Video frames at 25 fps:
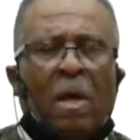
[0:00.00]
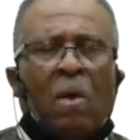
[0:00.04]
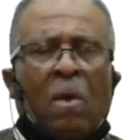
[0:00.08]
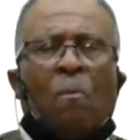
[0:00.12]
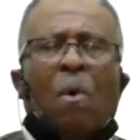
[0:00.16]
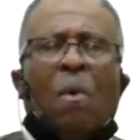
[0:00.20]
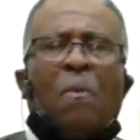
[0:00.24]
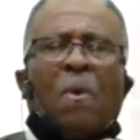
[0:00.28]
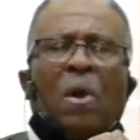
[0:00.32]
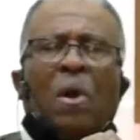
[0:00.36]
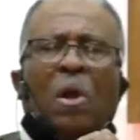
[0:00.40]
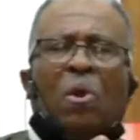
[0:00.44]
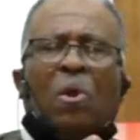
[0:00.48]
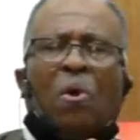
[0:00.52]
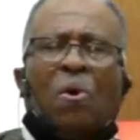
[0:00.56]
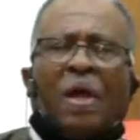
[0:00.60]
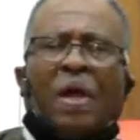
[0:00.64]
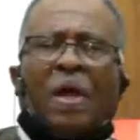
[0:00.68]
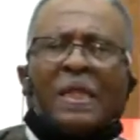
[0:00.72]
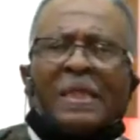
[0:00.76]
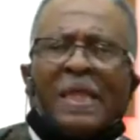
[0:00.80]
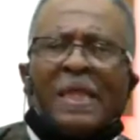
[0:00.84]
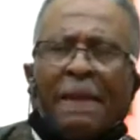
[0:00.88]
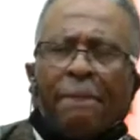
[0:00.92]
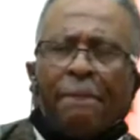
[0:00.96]
When we look
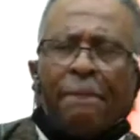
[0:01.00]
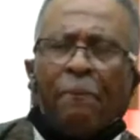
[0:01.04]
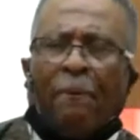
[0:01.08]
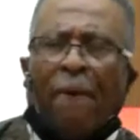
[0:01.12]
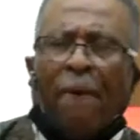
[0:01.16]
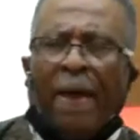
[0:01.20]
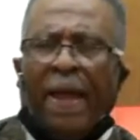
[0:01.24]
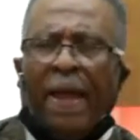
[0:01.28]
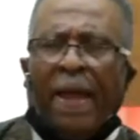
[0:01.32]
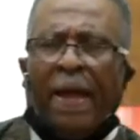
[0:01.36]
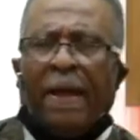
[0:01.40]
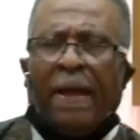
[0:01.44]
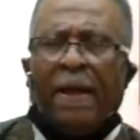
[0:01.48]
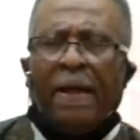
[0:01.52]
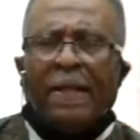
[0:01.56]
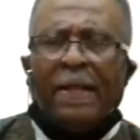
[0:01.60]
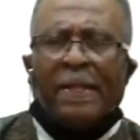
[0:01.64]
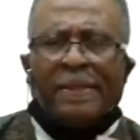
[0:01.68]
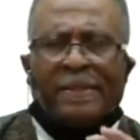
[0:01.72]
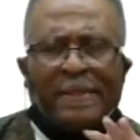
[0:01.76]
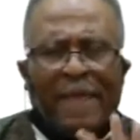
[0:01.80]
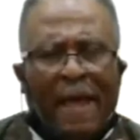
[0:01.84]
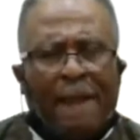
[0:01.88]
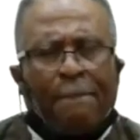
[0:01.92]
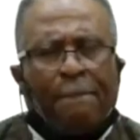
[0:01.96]
at that prayer,
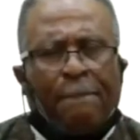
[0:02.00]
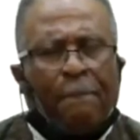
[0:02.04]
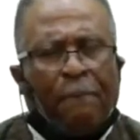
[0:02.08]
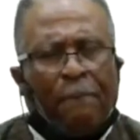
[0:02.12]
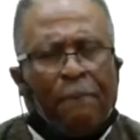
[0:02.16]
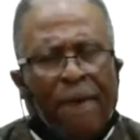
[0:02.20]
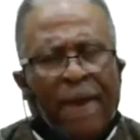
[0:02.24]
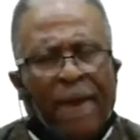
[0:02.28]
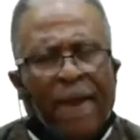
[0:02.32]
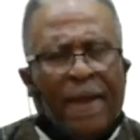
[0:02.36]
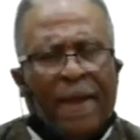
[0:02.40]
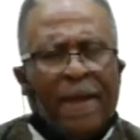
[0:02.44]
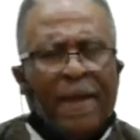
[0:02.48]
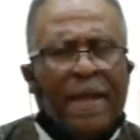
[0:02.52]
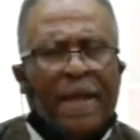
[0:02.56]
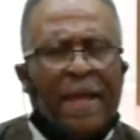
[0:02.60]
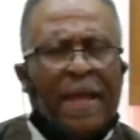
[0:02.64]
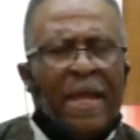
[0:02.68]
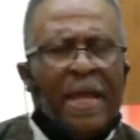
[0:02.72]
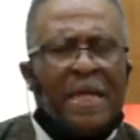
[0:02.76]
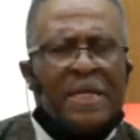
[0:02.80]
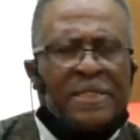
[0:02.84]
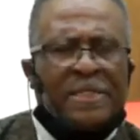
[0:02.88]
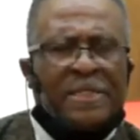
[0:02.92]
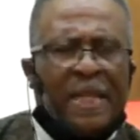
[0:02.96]
that prayer
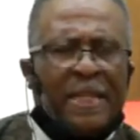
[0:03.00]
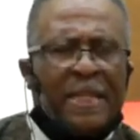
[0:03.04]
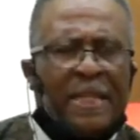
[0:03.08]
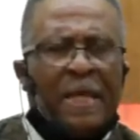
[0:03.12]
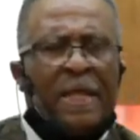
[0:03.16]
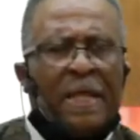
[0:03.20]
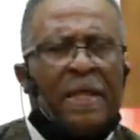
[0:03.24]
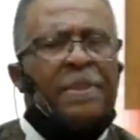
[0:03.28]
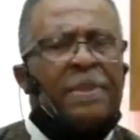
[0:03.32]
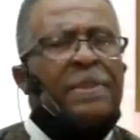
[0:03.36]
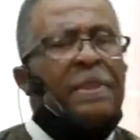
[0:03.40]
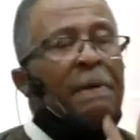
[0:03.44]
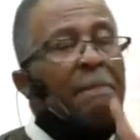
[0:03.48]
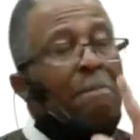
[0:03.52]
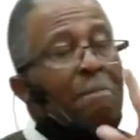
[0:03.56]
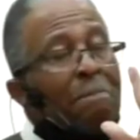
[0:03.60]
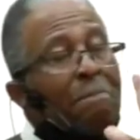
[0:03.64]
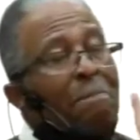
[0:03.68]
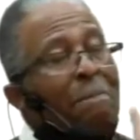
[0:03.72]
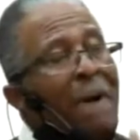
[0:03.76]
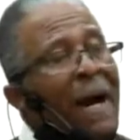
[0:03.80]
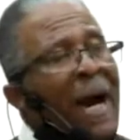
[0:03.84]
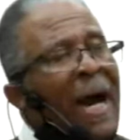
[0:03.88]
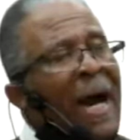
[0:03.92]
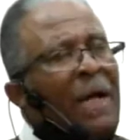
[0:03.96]
is the
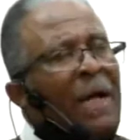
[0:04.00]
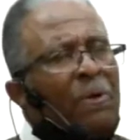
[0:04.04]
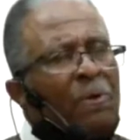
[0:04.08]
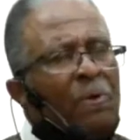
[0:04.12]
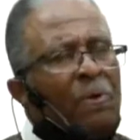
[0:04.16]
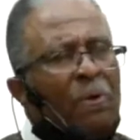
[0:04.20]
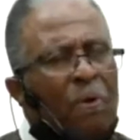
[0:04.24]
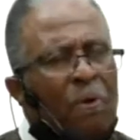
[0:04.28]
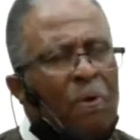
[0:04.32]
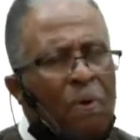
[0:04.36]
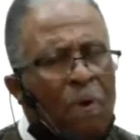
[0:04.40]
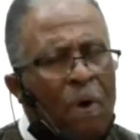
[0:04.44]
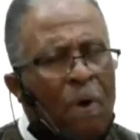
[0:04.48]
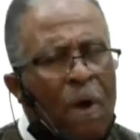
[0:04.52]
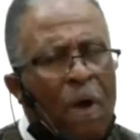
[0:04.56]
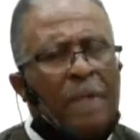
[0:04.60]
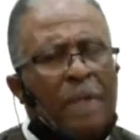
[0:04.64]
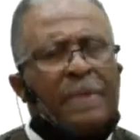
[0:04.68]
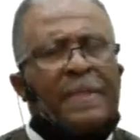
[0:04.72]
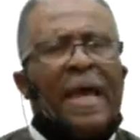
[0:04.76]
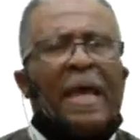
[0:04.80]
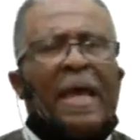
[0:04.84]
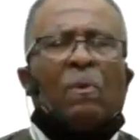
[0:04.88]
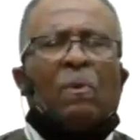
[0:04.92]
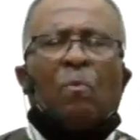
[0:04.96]
model
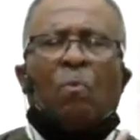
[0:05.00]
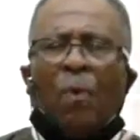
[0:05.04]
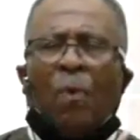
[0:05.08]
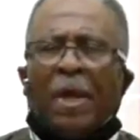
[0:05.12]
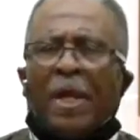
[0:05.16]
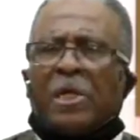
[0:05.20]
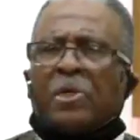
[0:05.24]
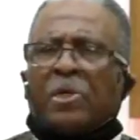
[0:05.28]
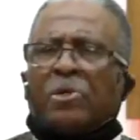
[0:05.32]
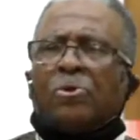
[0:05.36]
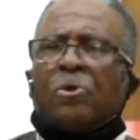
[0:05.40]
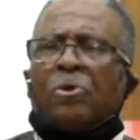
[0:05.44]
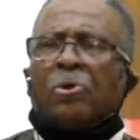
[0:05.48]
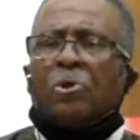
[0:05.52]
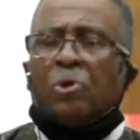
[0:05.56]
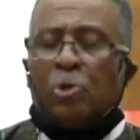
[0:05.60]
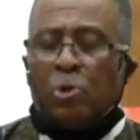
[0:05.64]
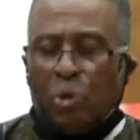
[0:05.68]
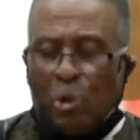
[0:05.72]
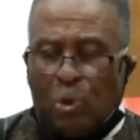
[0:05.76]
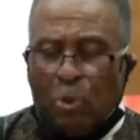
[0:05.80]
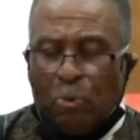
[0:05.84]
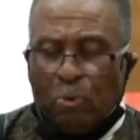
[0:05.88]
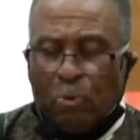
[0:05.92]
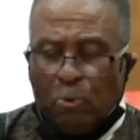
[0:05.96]
that we should
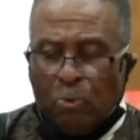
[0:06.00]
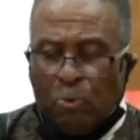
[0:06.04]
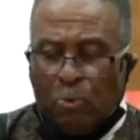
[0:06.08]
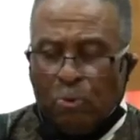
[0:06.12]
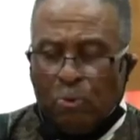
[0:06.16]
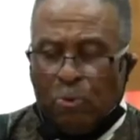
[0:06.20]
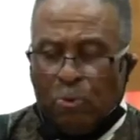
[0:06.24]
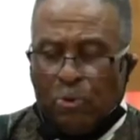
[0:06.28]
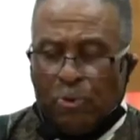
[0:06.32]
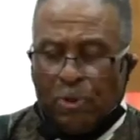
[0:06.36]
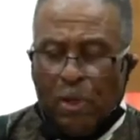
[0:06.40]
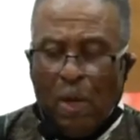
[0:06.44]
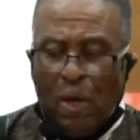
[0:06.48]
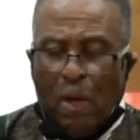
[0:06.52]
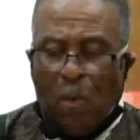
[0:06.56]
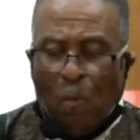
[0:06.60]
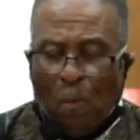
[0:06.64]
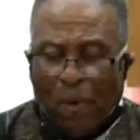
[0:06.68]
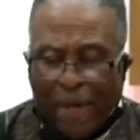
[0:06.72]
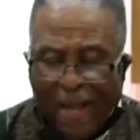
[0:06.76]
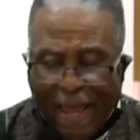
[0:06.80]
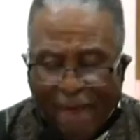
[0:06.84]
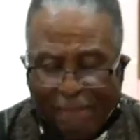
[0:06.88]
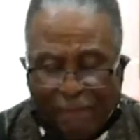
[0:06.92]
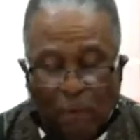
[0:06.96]
use
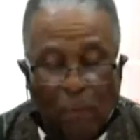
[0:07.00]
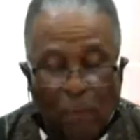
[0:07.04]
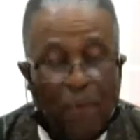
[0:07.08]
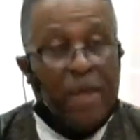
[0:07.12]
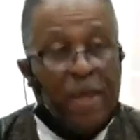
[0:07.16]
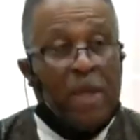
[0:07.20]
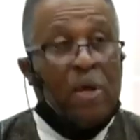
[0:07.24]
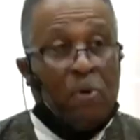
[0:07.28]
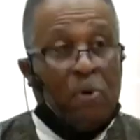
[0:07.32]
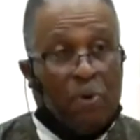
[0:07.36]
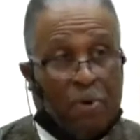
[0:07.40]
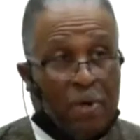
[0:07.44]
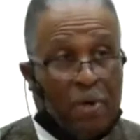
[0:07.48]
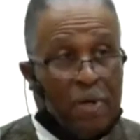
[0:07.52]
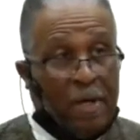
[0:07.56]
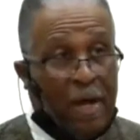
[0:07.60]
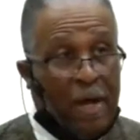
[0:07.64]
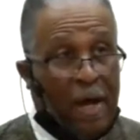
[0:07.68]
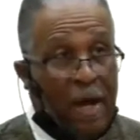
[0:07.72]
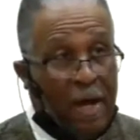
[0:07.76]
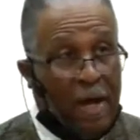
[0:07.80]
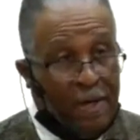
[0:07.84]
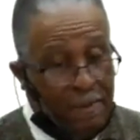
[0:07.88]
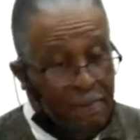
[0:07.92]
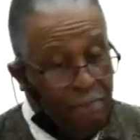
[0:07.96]
whenever we go to
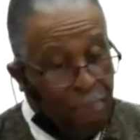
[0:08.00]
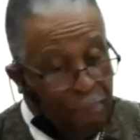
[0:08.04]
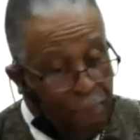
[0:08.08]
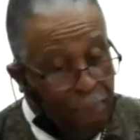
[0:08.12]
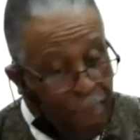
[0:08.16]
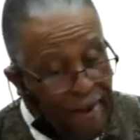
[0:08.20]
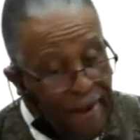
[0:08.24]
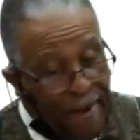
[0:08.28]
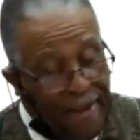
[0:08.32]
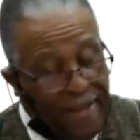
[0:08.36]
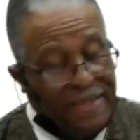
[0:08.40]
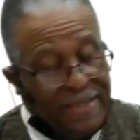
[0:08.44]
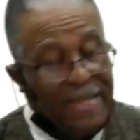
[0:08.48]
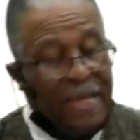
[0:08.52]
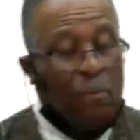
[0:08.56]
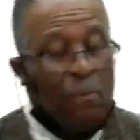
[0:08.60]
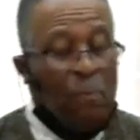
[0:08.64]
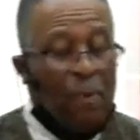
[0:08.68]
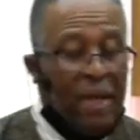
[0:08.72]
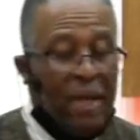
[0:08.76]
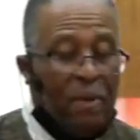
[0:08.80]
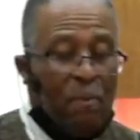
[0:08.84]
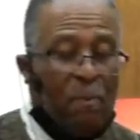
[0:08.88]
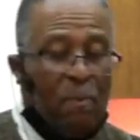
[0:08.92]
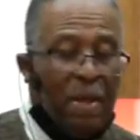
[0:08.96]
God in prayer. That
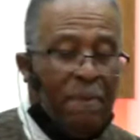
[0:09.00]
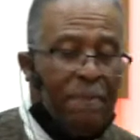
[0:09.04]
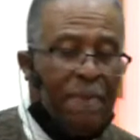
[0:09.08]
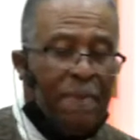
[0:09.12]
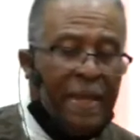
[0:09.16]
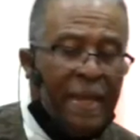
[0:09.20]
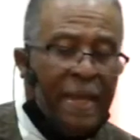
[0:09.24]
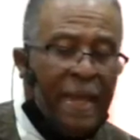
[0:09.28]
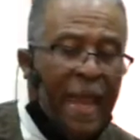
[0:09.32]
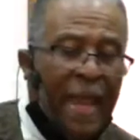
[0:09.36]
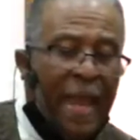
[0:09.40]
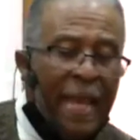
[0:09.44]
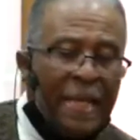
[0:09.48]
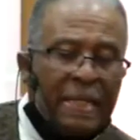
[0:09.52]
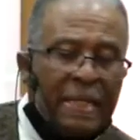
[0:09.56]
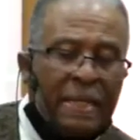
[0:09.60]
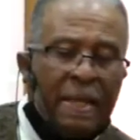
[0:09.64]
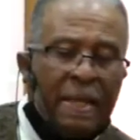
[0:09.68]
we, we begin